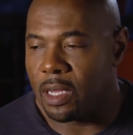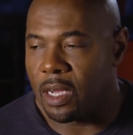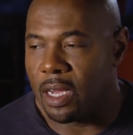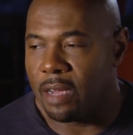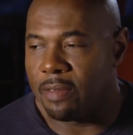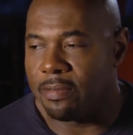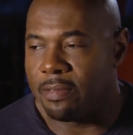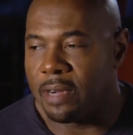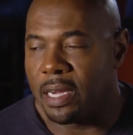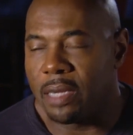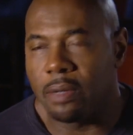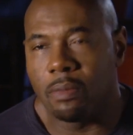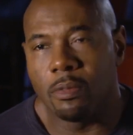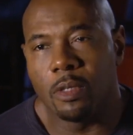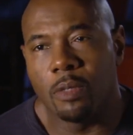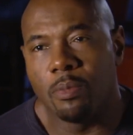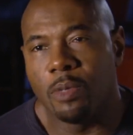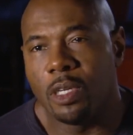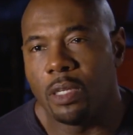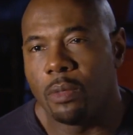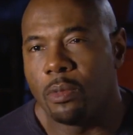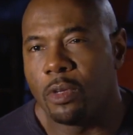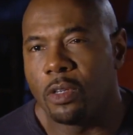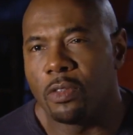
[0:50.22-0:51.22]
I find them to
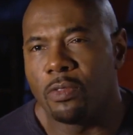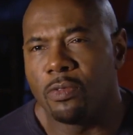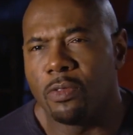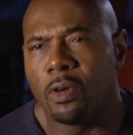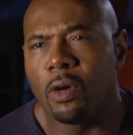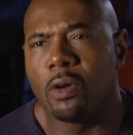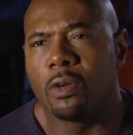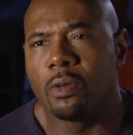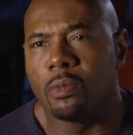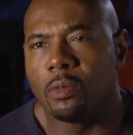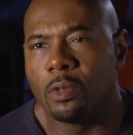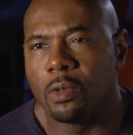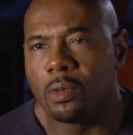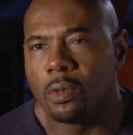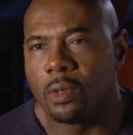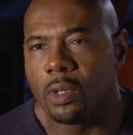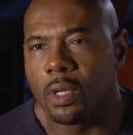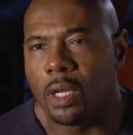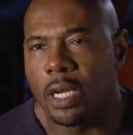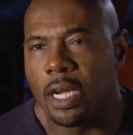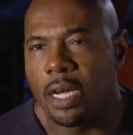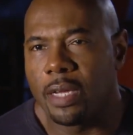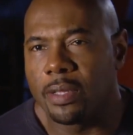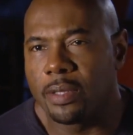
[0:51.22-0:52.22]
be the most vulnerable
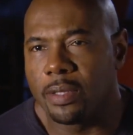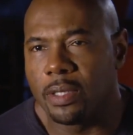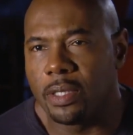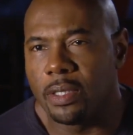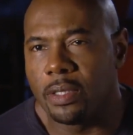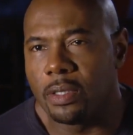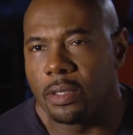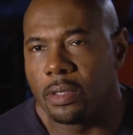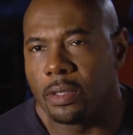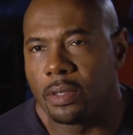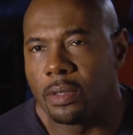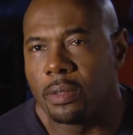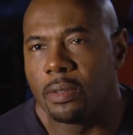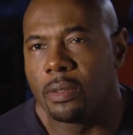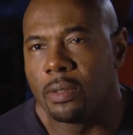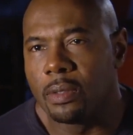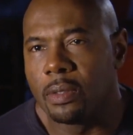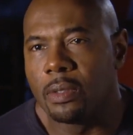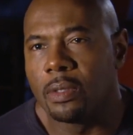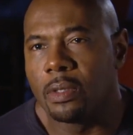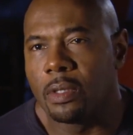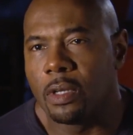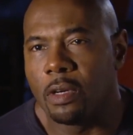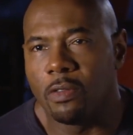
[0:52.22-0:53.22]
athletes
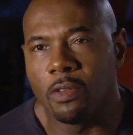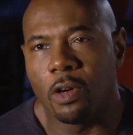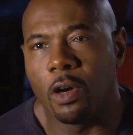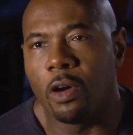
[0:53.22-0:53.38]
of